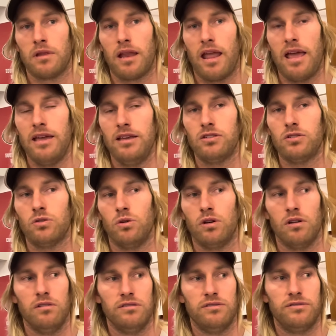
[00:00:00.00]
he's
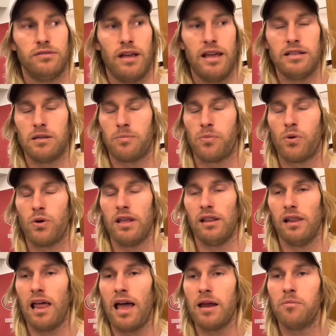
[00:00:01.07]
a pretty
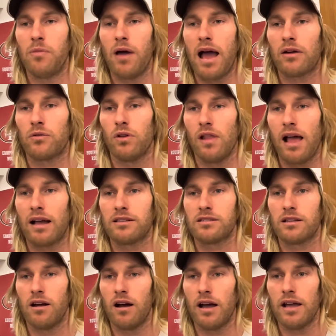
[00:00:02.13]
laid back,
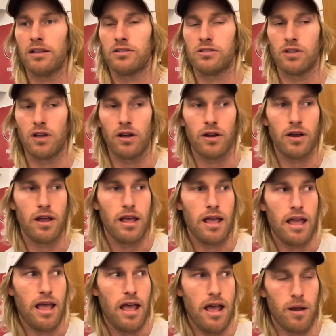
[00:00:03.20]
relaxed guy, so
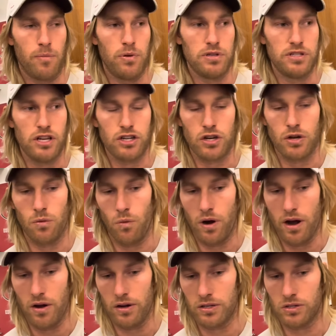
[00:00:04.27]
in a position
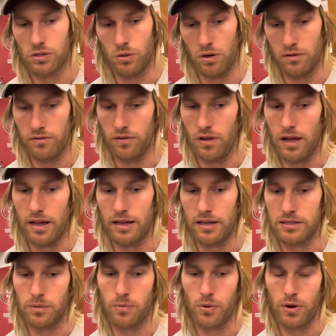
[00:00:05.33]
where it's sort of like,
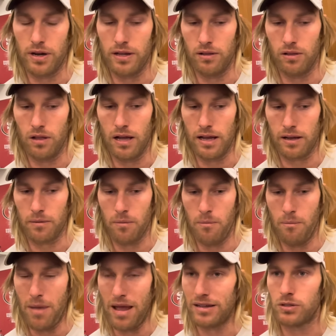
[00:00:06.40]
it's a pretty, like,
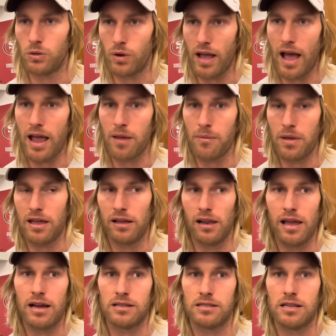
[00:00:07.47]
mental game, he
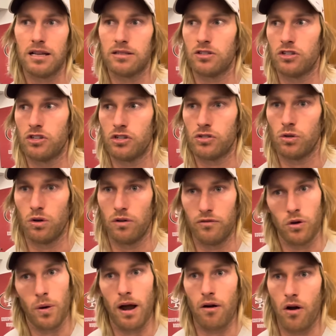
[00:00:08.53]
allows us to just sort of
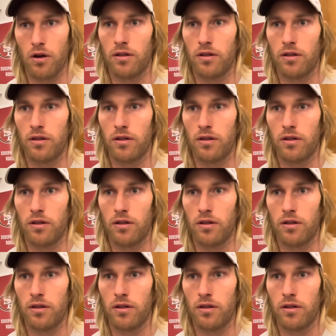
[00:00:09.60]
do our own